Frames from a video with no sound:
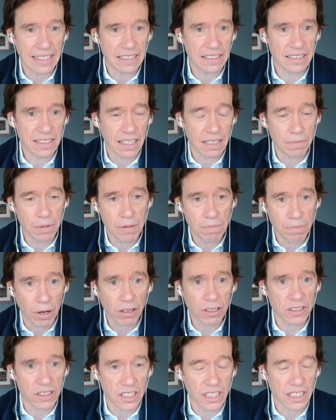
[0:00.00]
It's going to be
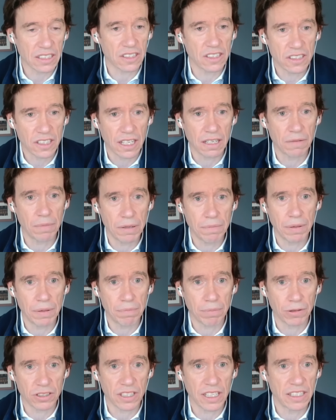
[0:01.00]
politics. It's going to be
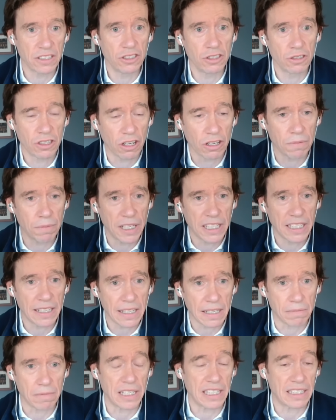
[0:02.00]
people saying, you got to be
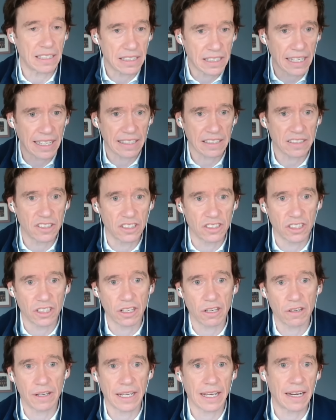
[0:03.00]
kidding me. The taxes are
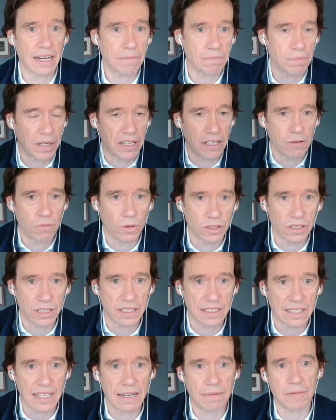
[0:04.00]
going up. I don't want
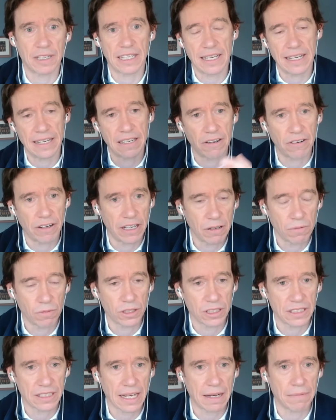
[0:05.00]
this happening here. I don't
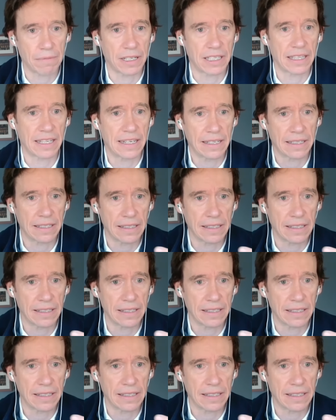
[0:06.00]
want this happening there.